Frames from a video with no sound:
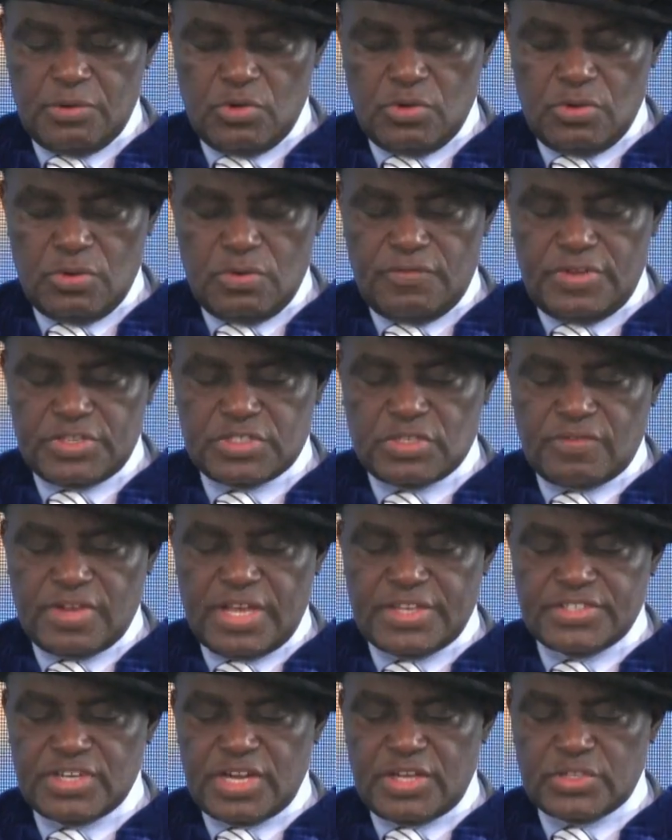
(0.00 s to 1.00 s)
University of
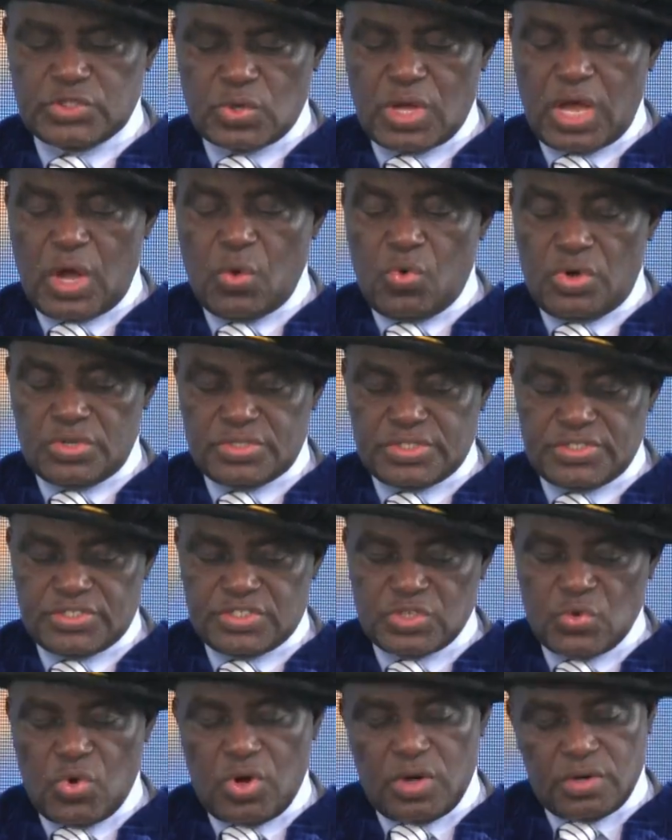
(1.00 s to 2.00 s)
Nigeria, Nsukka,
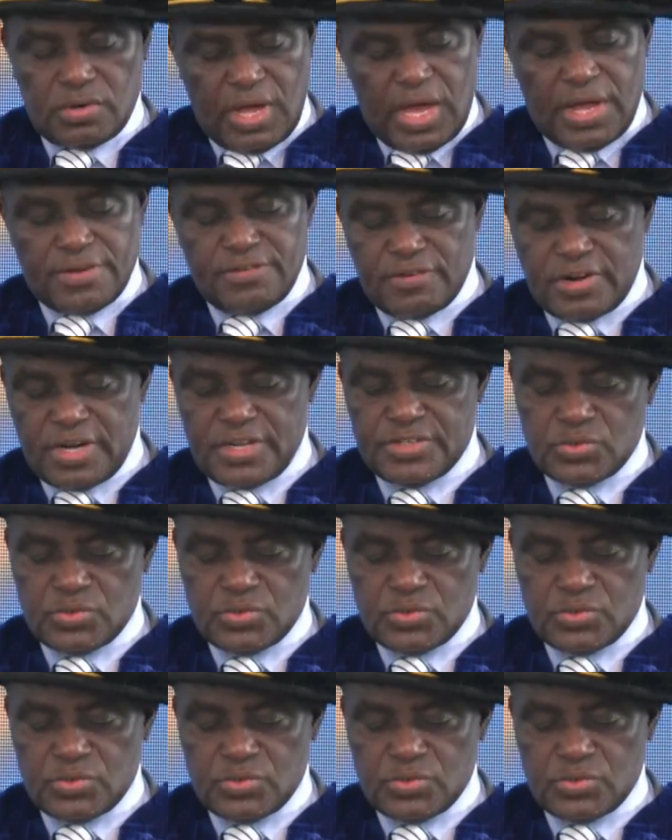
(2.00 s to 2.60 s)
161, and the rest